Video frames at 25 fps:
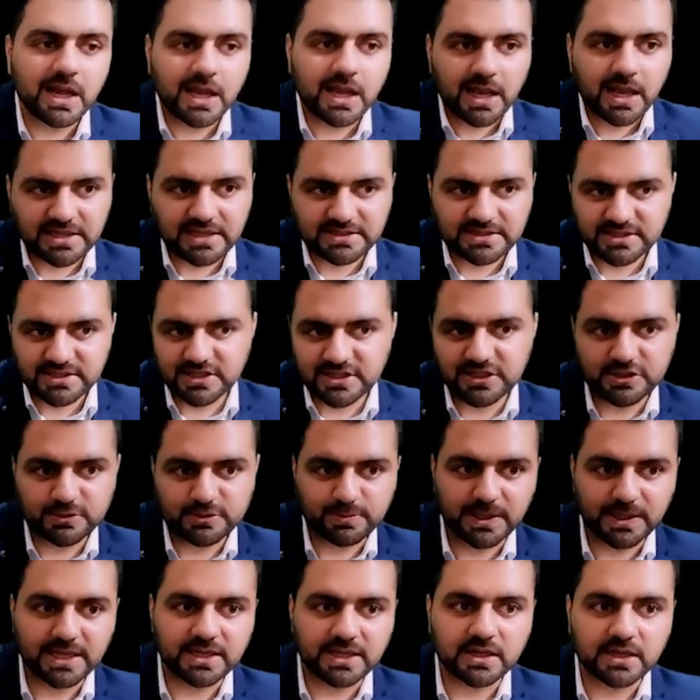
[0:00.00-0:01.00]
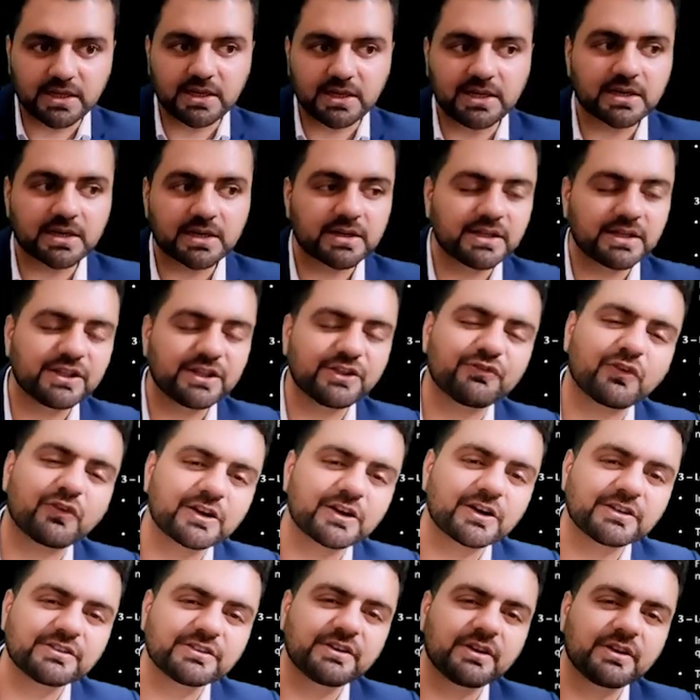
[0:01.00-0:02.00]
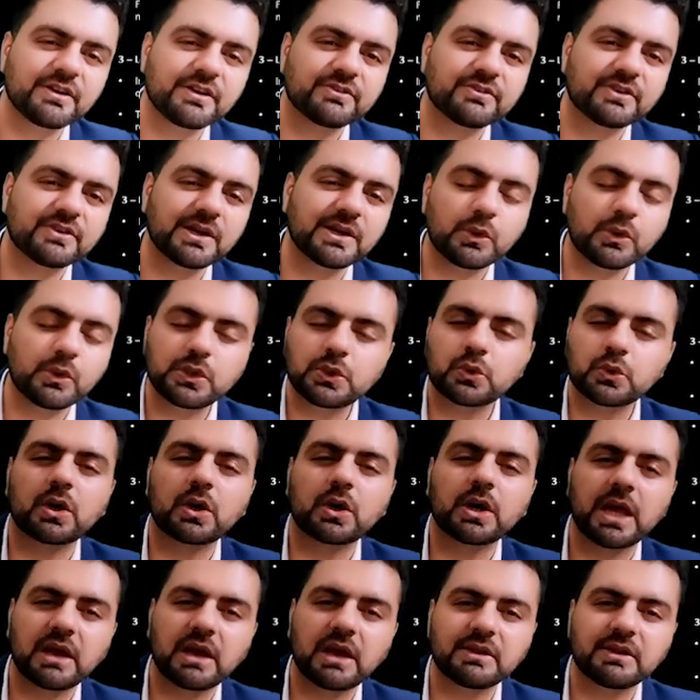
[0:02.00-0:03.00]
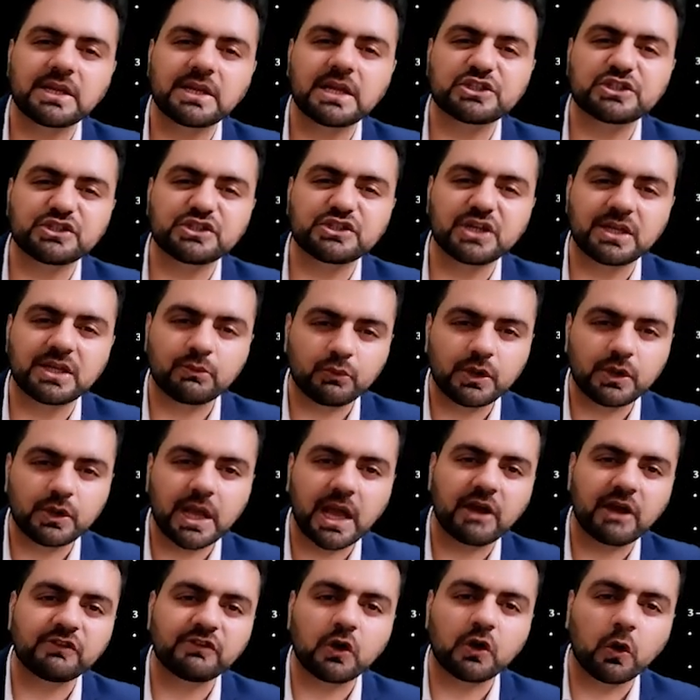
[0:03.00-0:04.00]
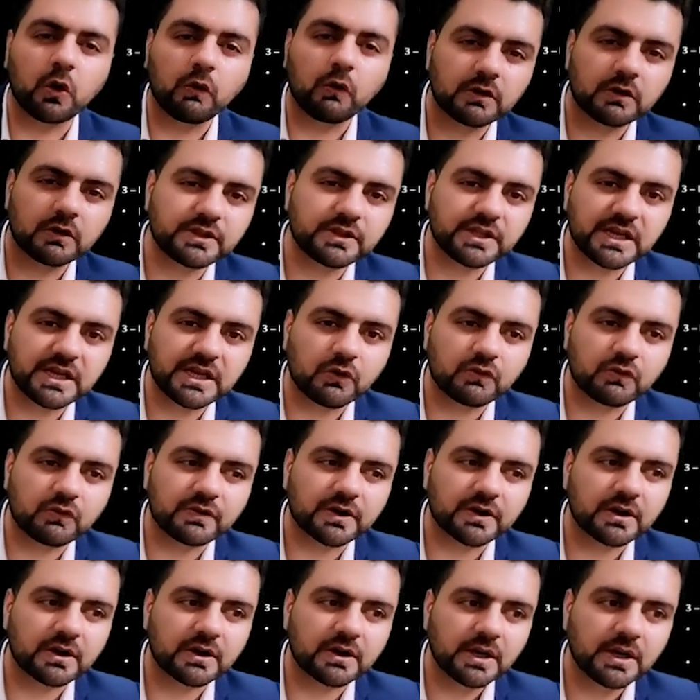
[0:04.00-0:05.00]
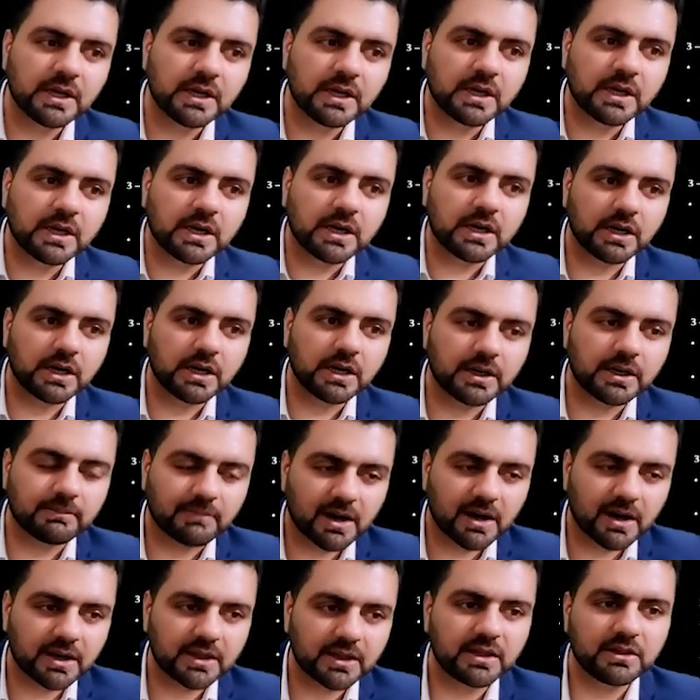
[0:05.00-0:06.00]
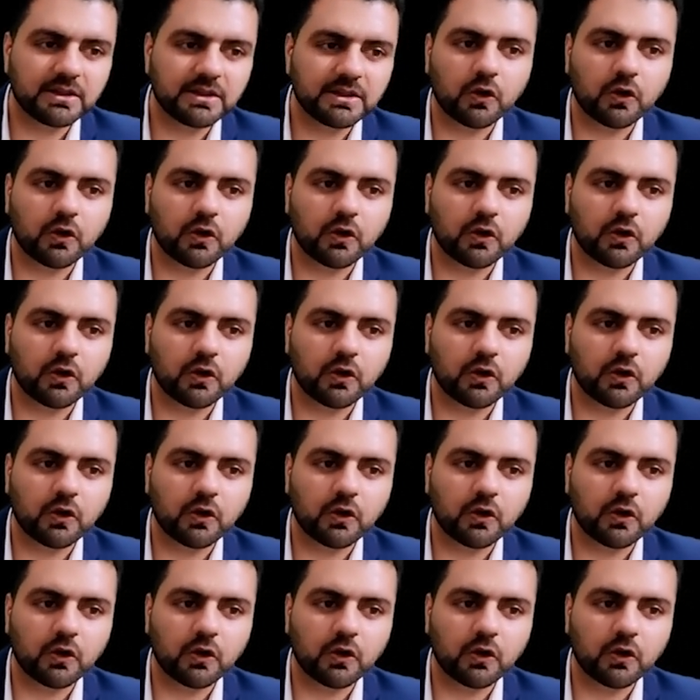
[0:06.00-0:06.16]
As I explained earlier, in the forex industry we do not have any exchange, we have the over-the-counter market.